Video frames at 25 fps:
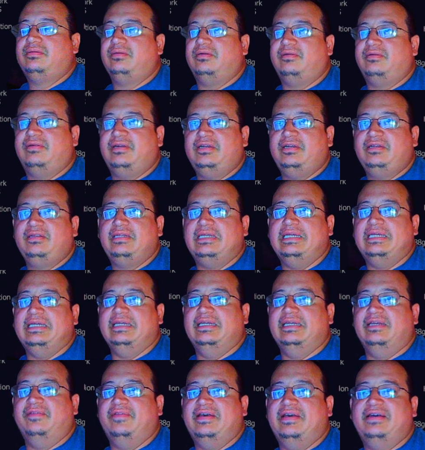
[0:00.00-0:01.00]
All right,
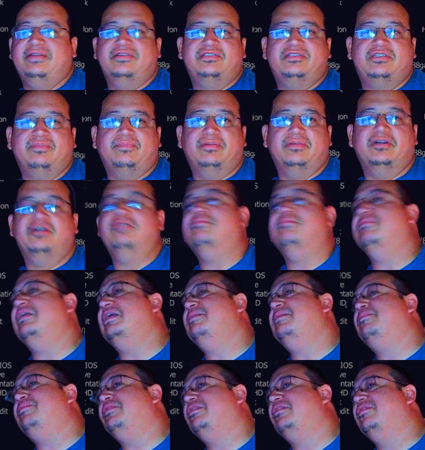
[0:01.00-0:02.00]
and that is the button
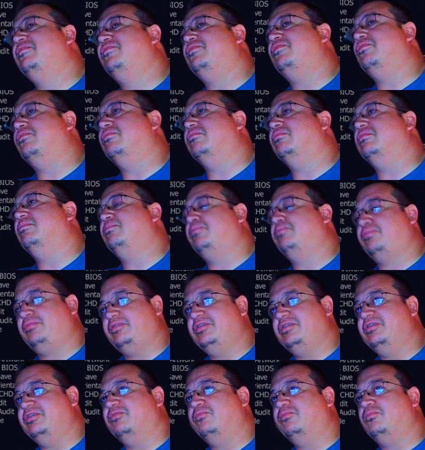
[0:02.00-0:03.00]
mapping for
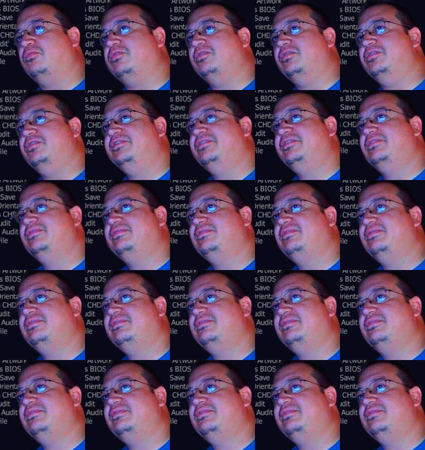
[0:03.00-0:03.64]
player one.